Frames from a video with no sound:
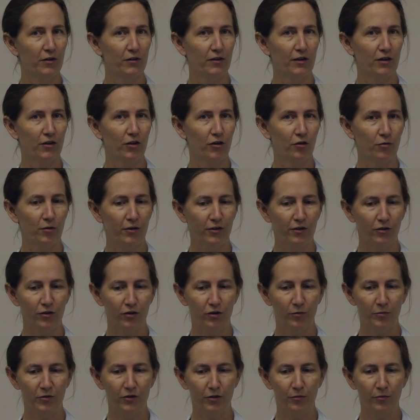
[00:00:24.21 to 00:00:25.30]
that they know what their
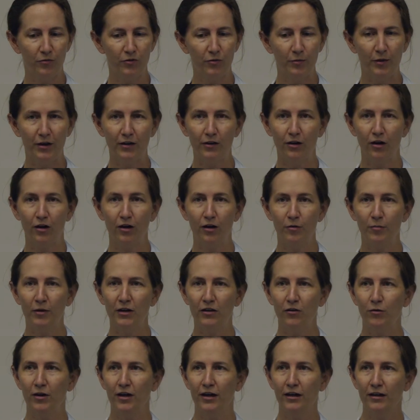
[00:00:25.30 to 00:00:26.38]
chromosomes are, by
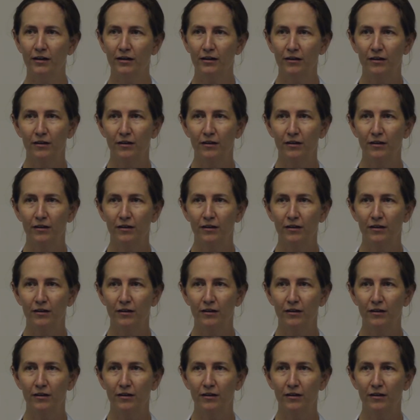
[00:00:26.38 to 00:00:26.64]
the way,